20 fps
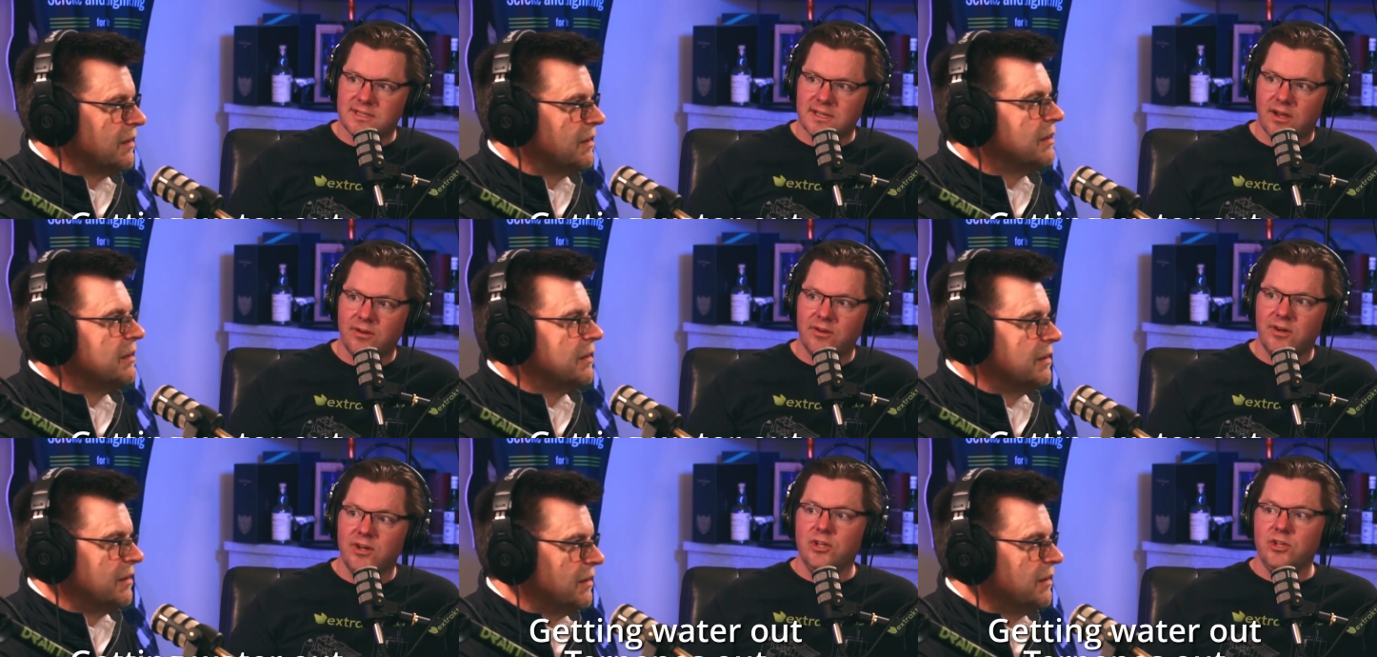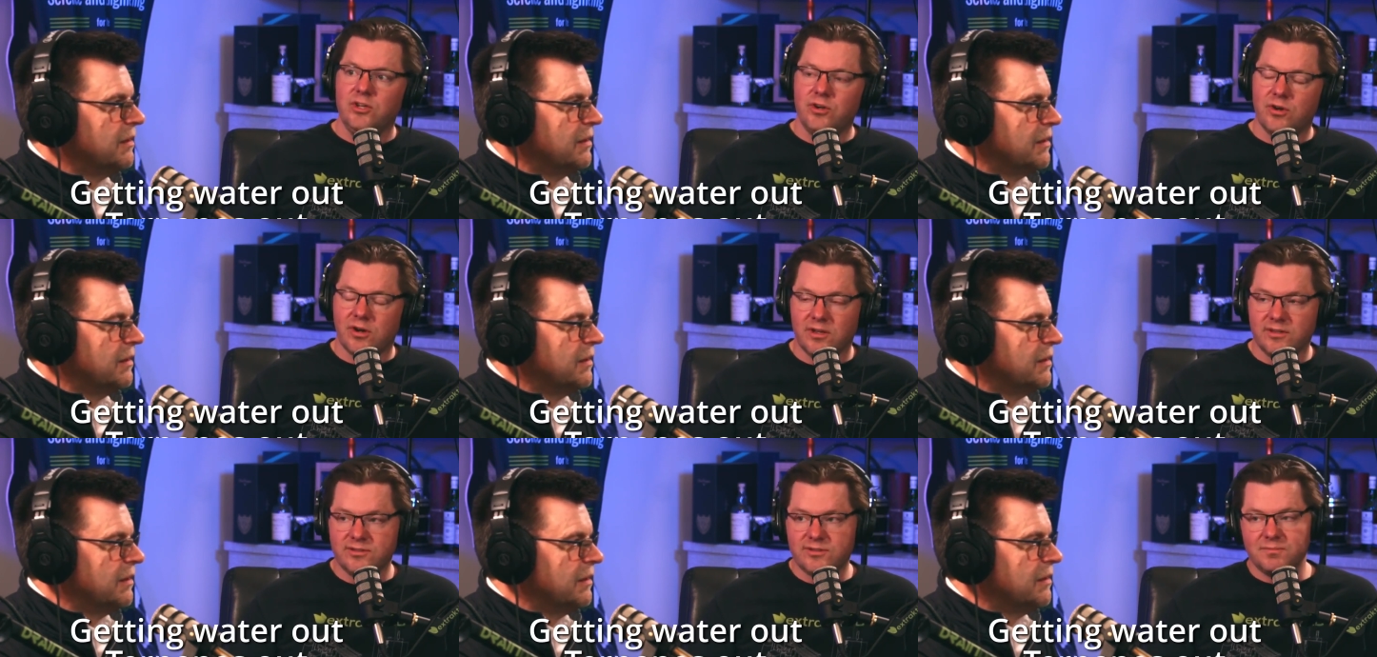Speaker 1: You're also
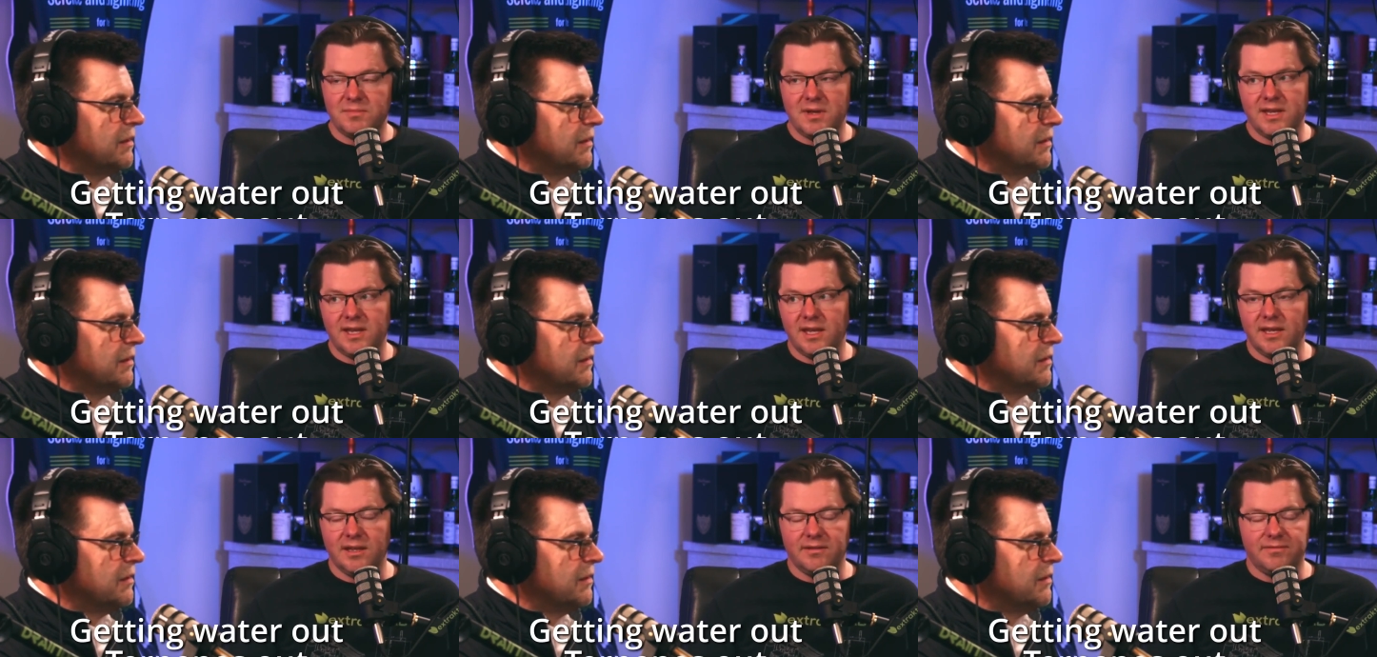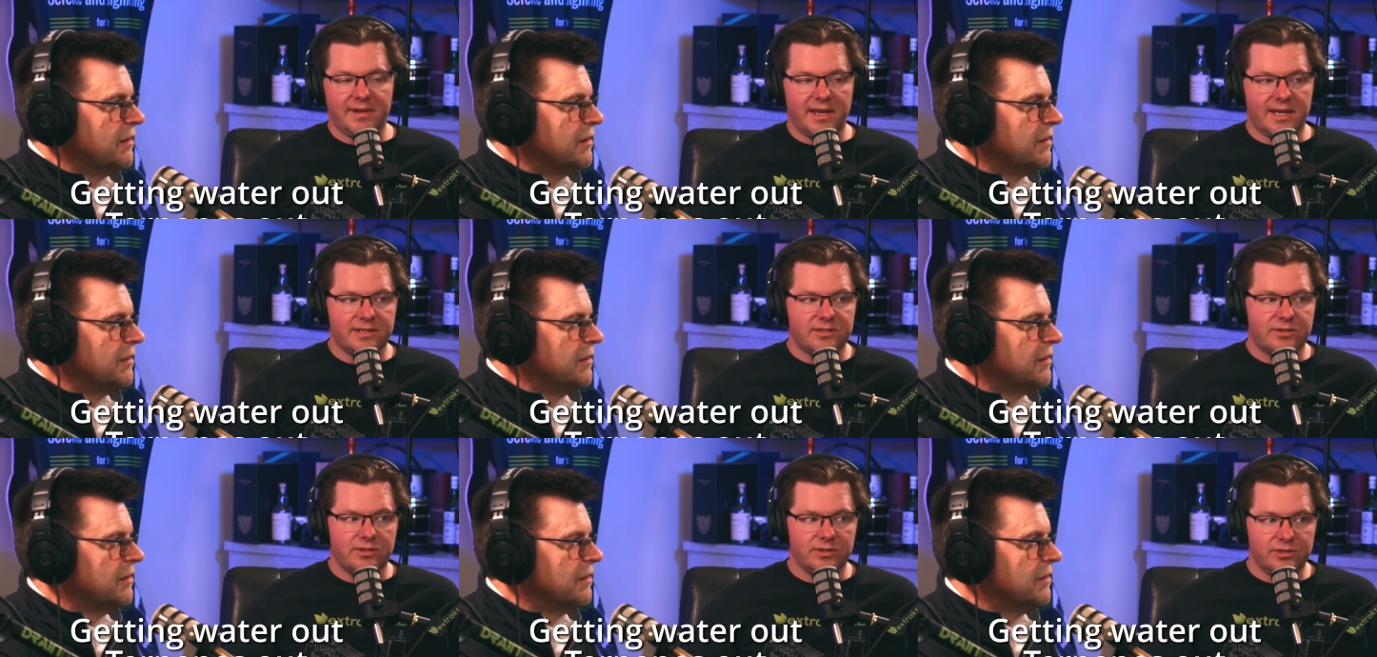making it faster
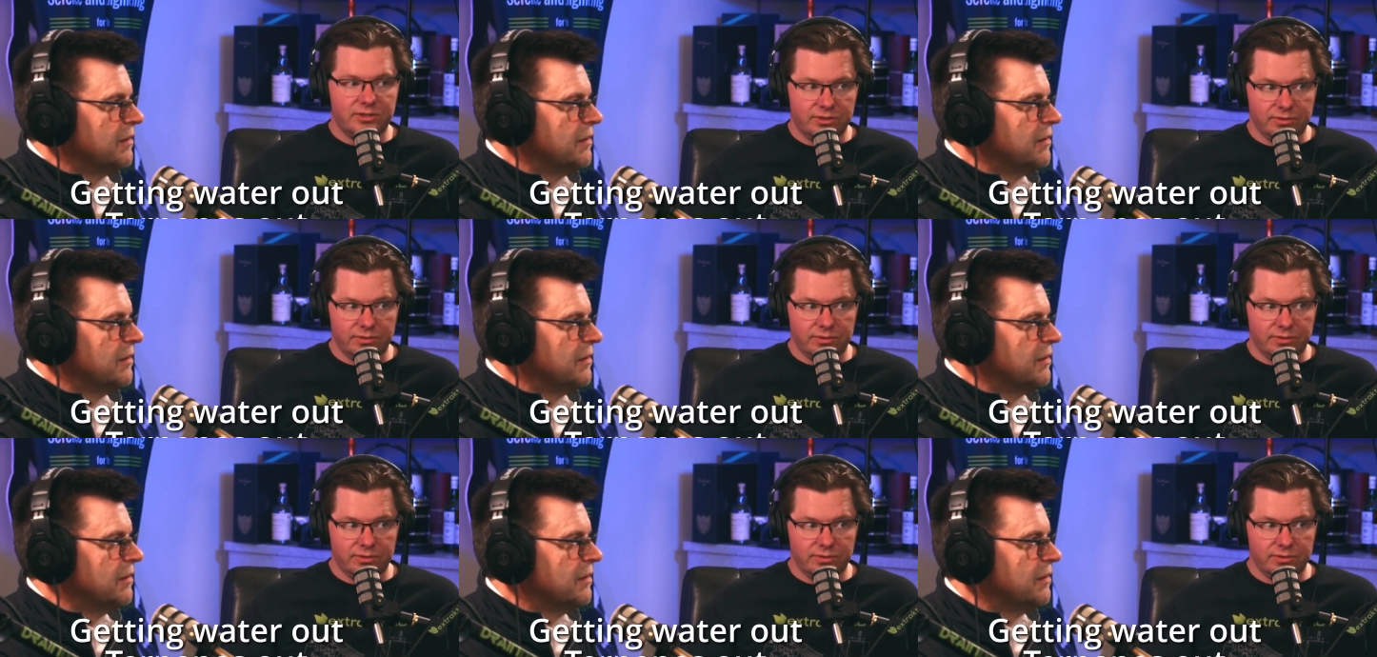to